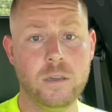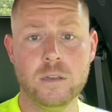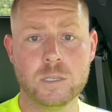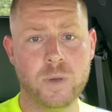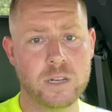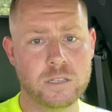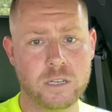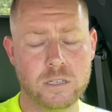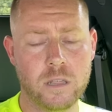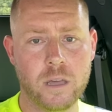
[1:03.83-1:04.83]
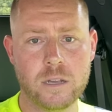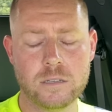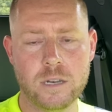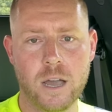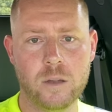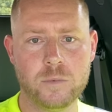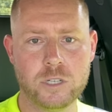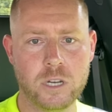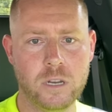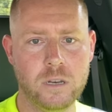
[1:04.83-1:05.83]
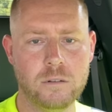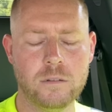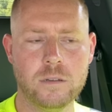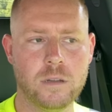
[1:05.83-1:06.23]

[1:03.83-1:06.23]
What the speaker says: it's about a $60,000 machine.